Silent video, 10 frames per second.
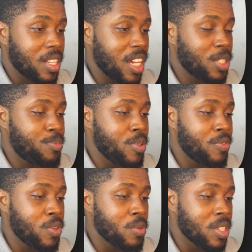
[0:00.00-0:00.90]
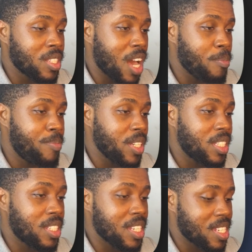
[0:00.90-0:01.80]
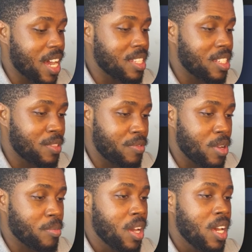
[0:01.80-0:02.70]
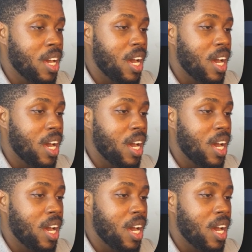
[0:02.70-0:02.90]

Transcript: Let's preview it. I'll paste it inside this frame